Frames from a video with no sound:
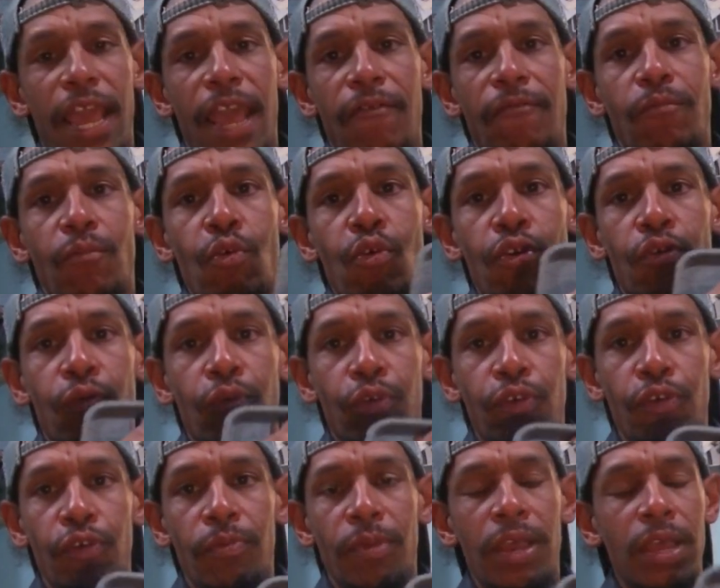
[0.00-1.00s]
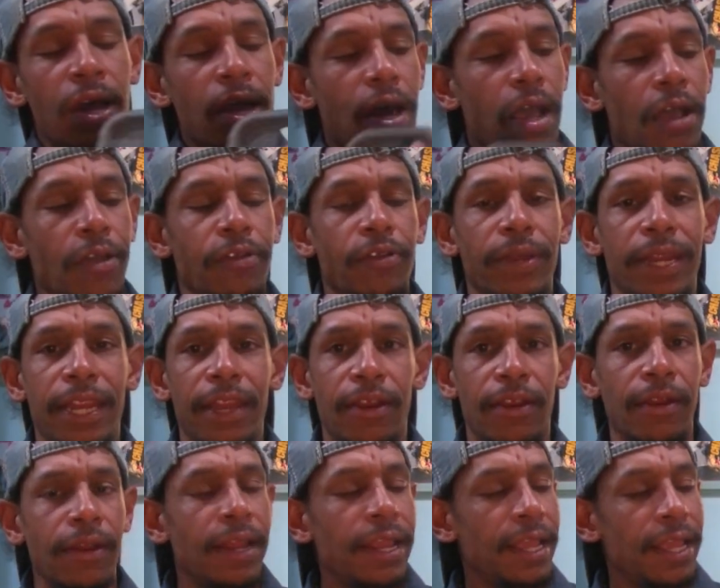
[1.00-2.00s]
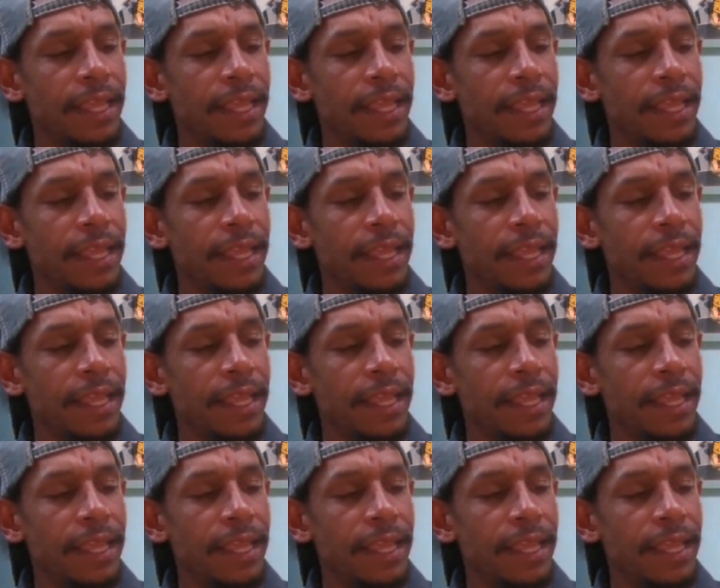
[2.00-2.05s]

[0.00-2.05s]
to have more room under here.